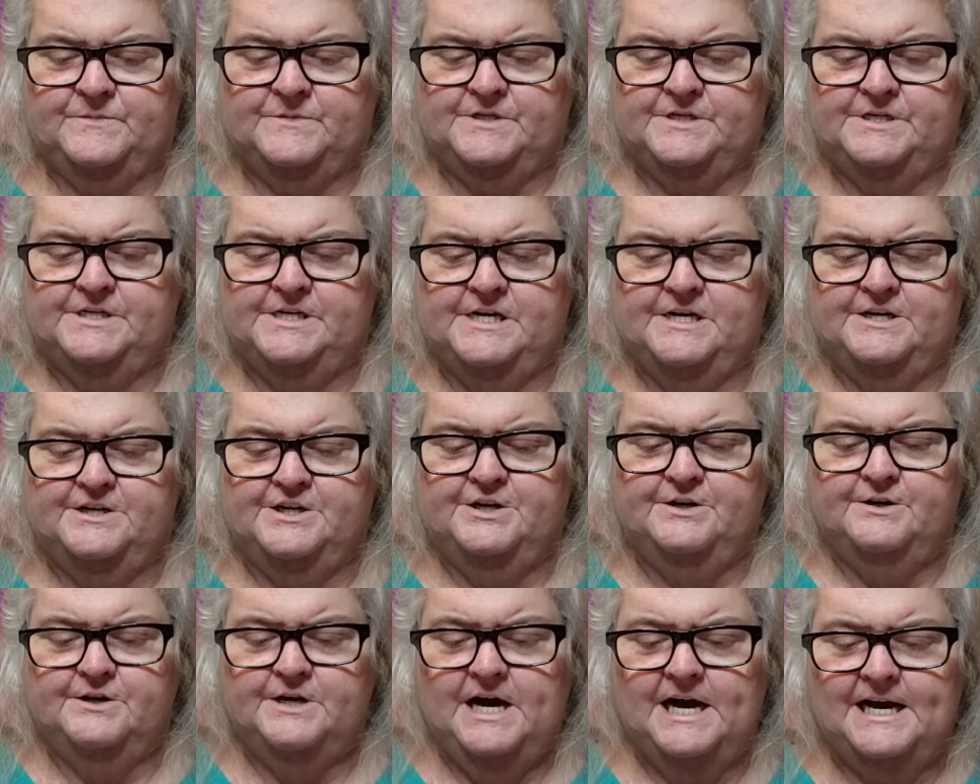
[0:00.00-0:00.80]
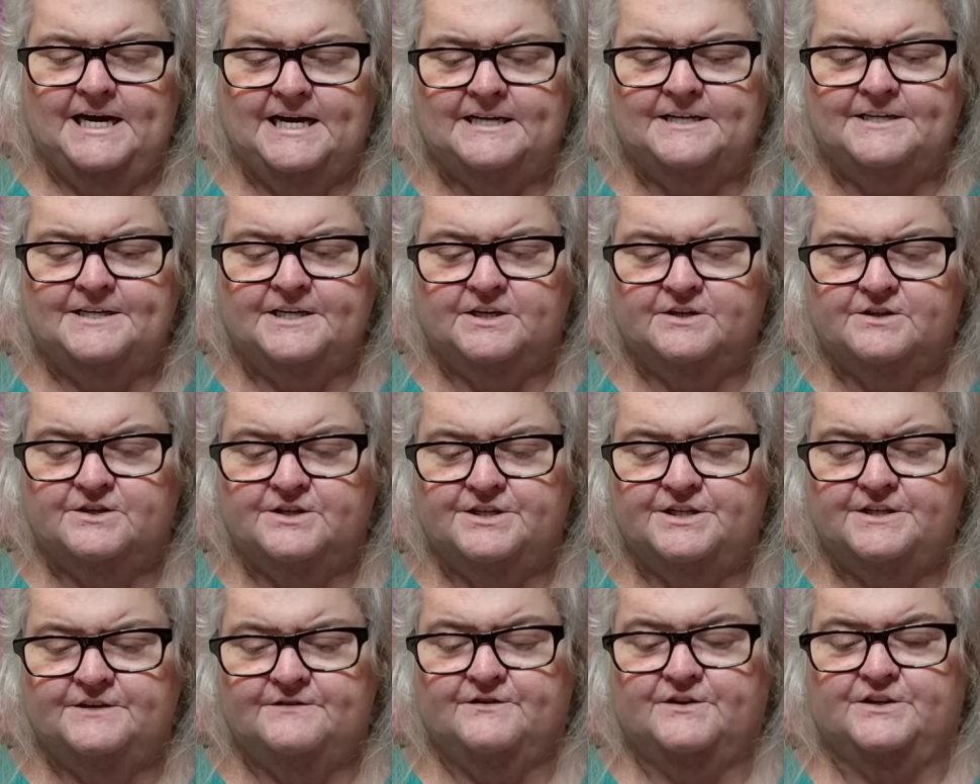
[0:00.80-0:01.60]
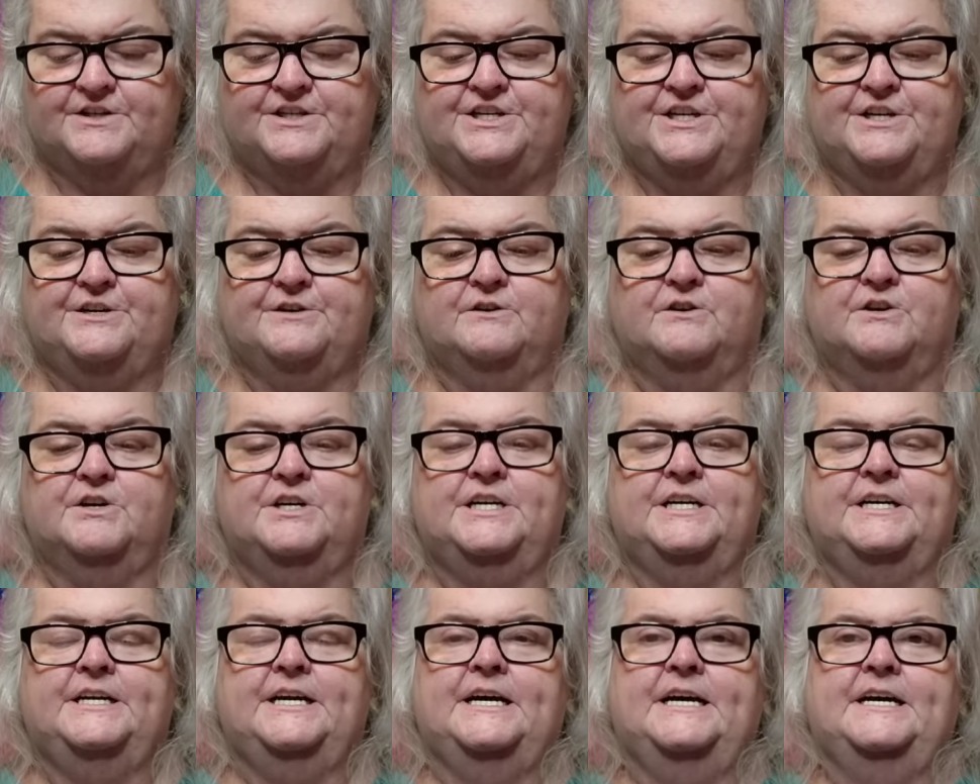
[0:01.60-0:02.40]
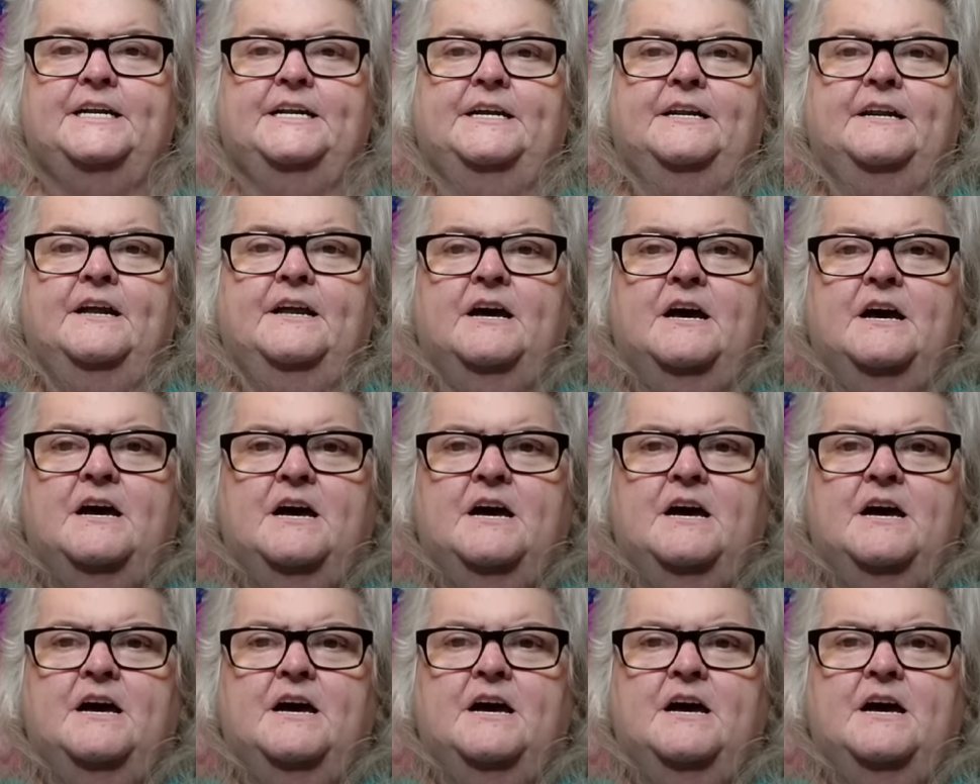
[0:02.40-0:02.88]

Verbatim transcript: Yeah, you, I can tell the difference here looking at it.